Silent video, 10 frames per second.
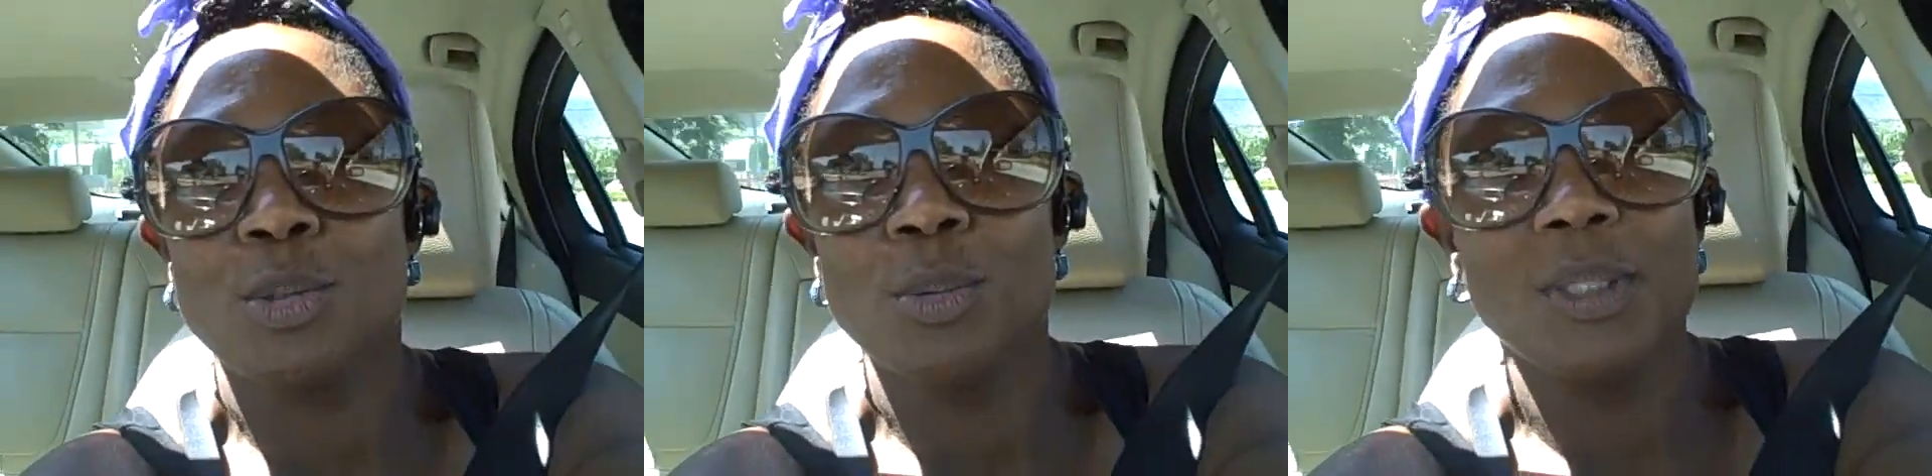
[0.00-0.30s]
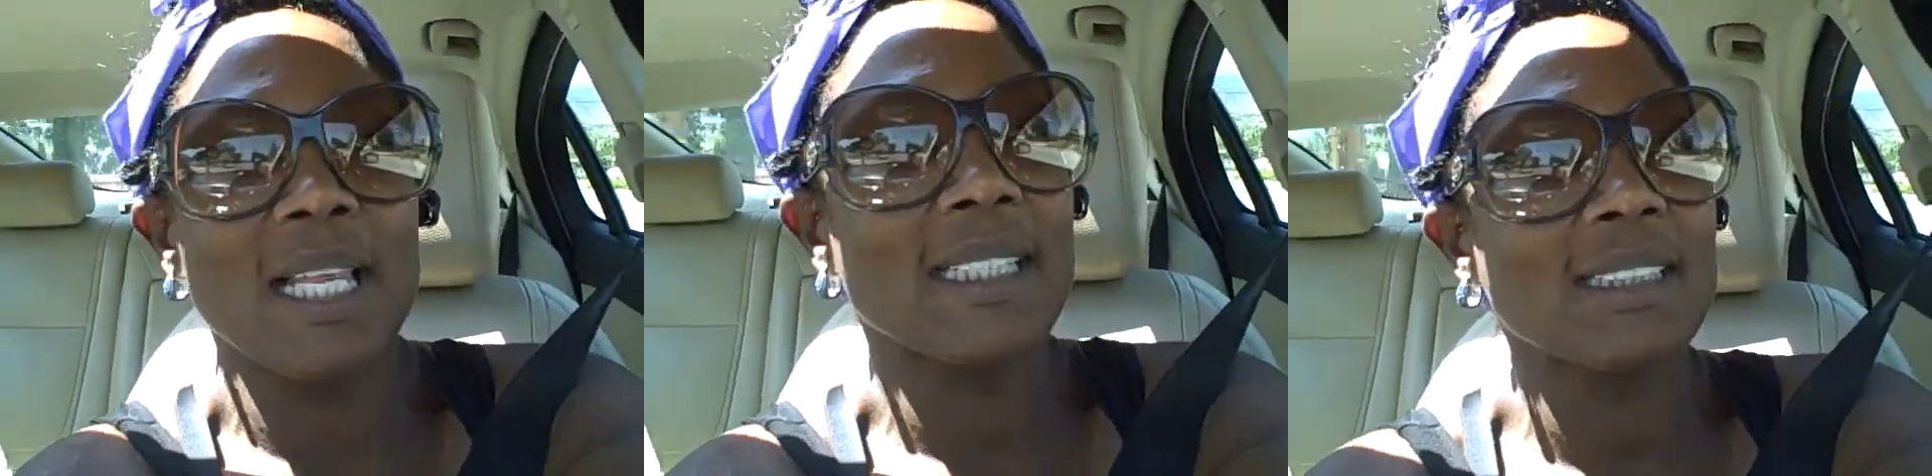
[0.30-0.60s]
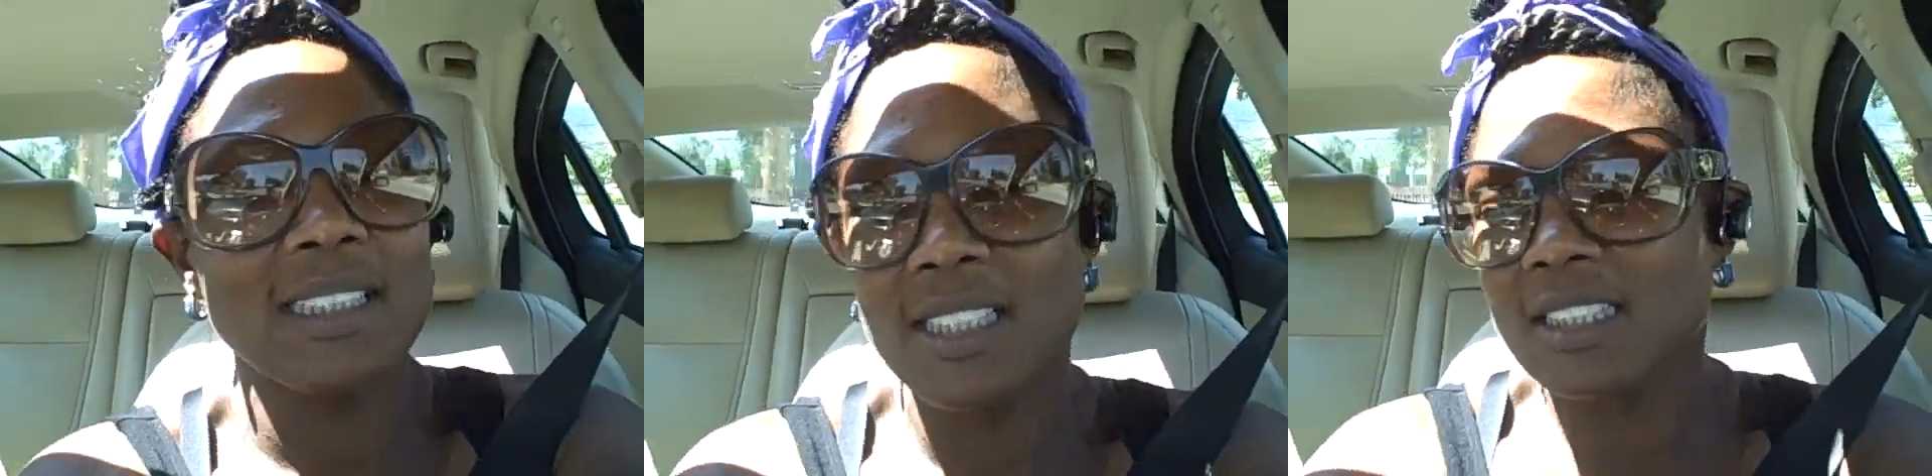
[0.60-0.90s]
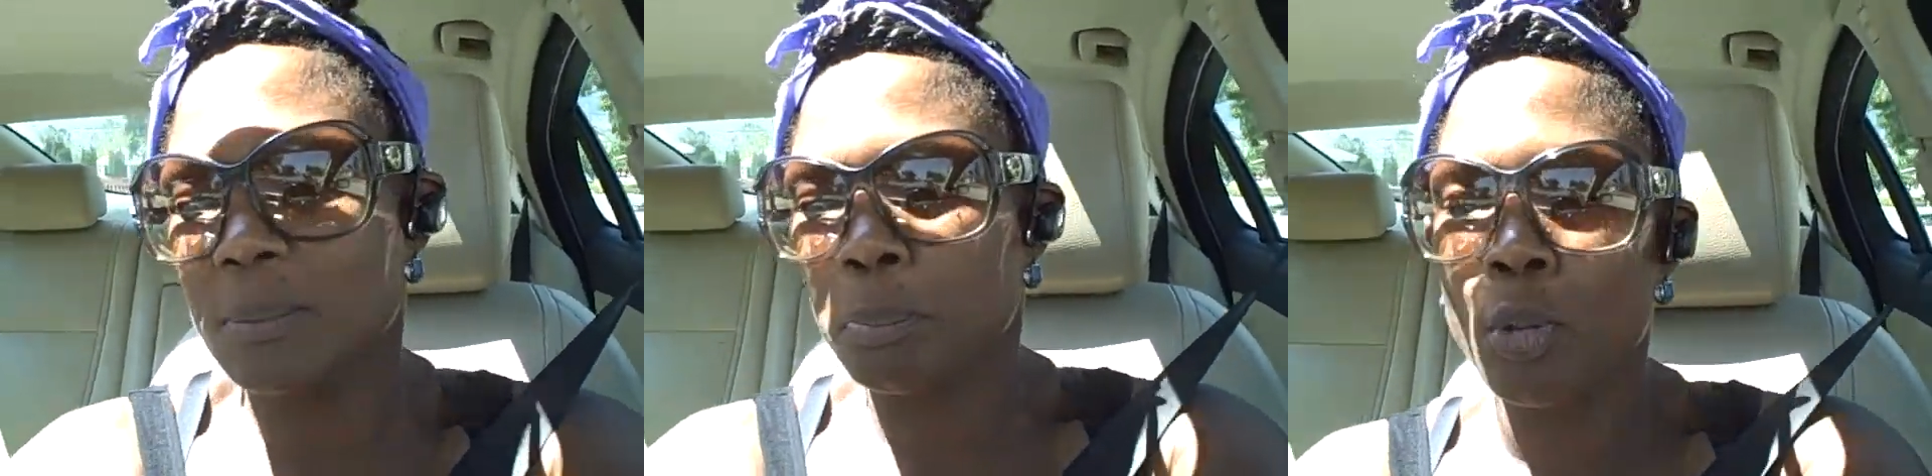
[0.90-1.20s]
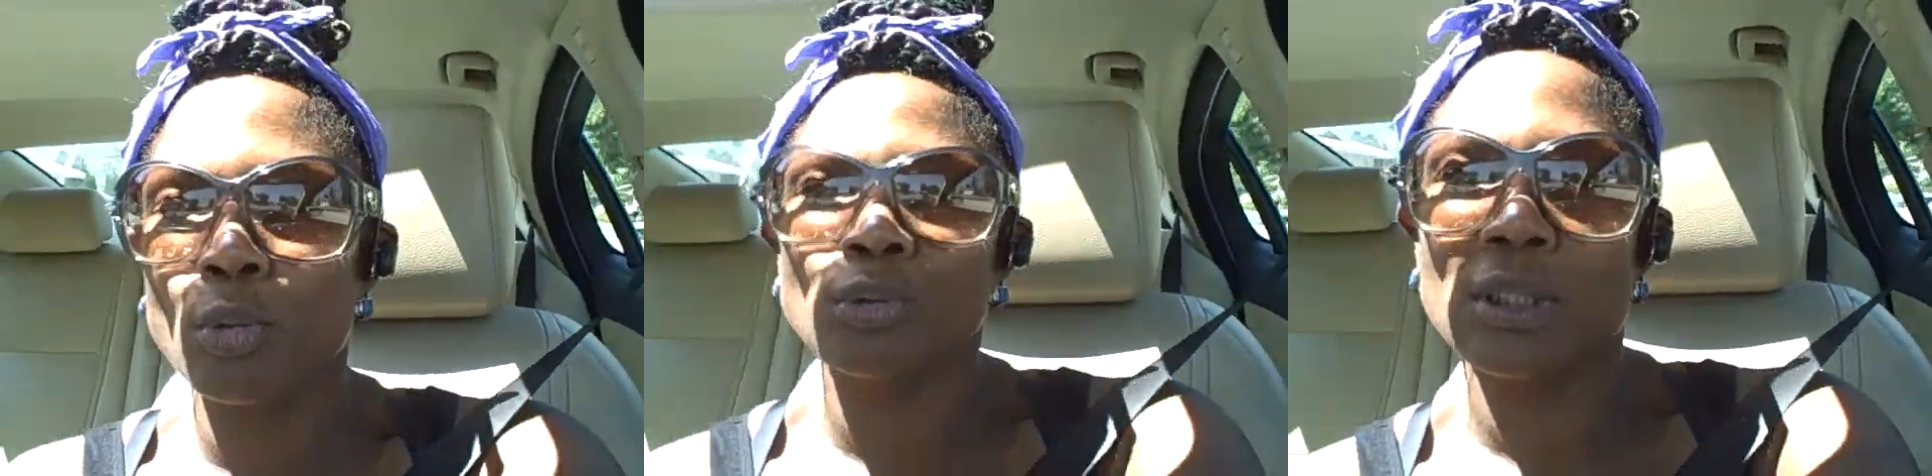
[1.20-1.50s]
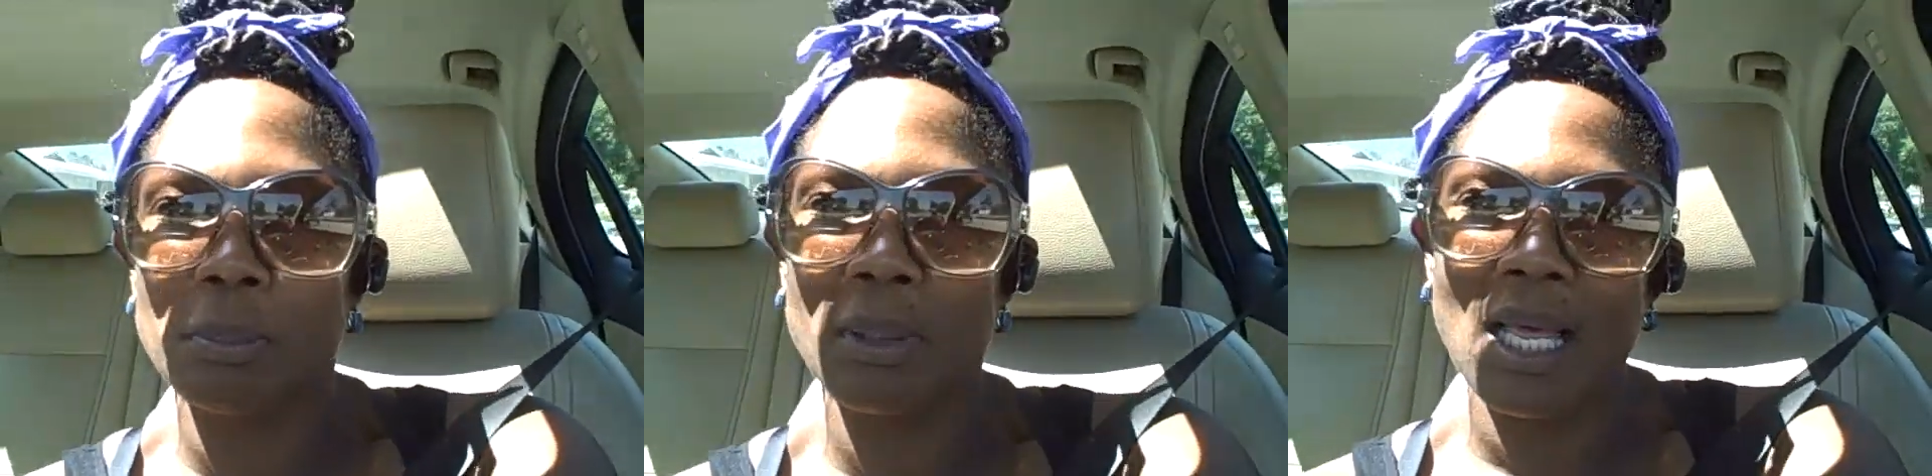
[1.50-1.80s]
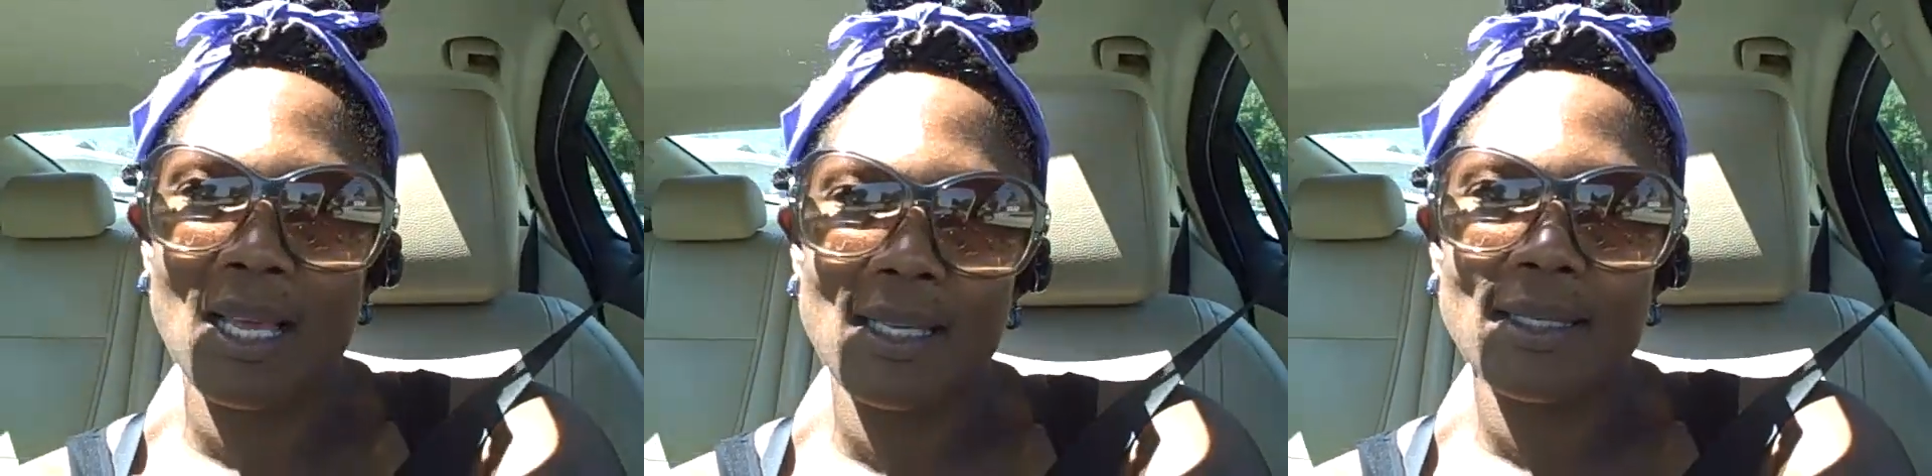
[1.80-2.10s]
to Leslie's Pool
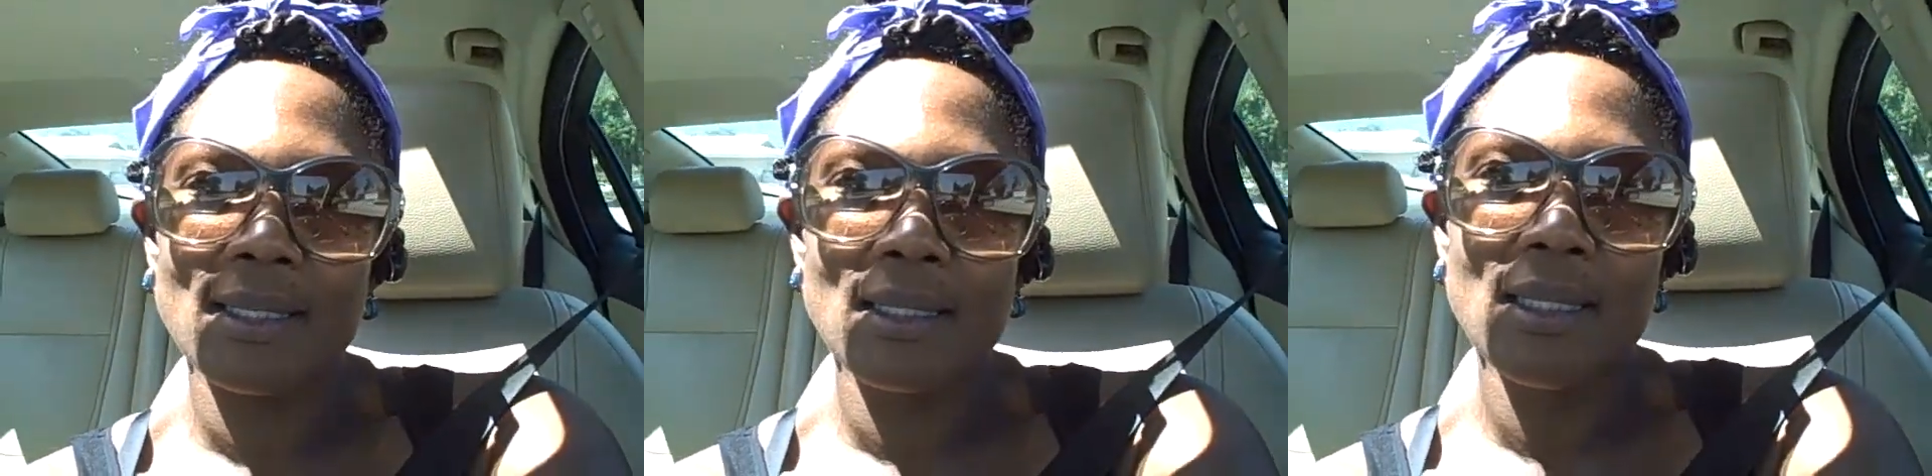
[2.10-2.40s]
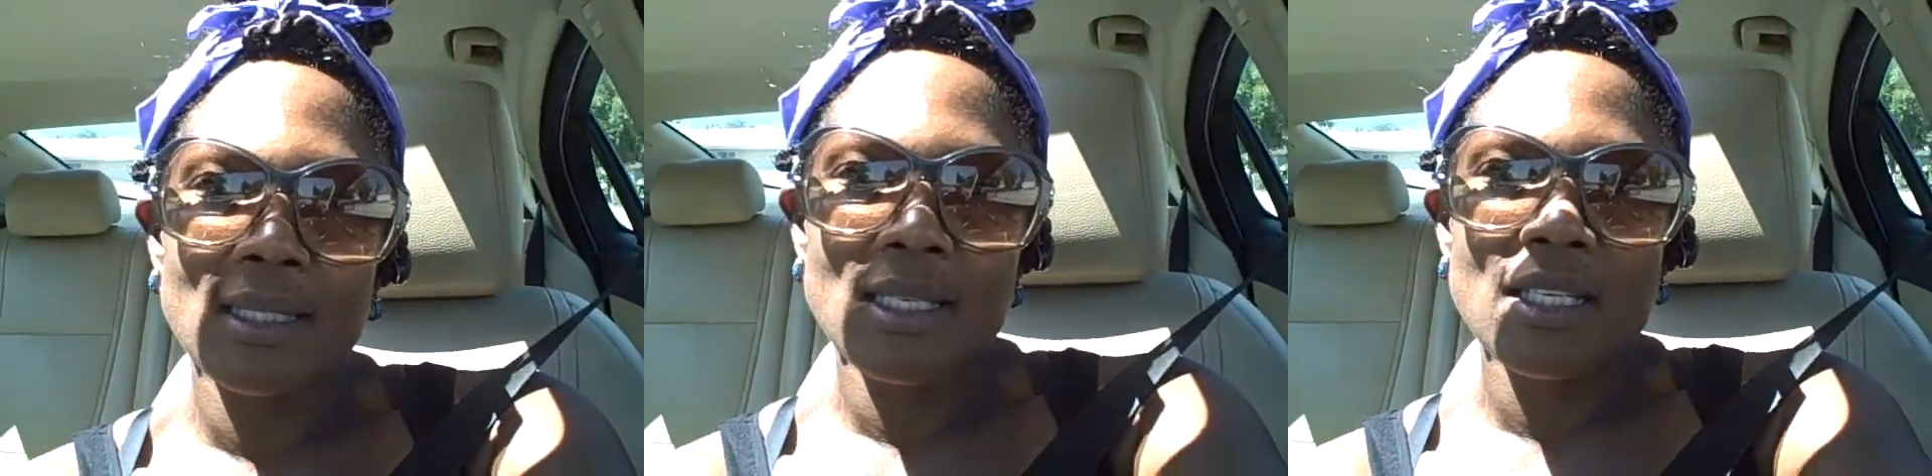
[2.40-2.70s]
Supply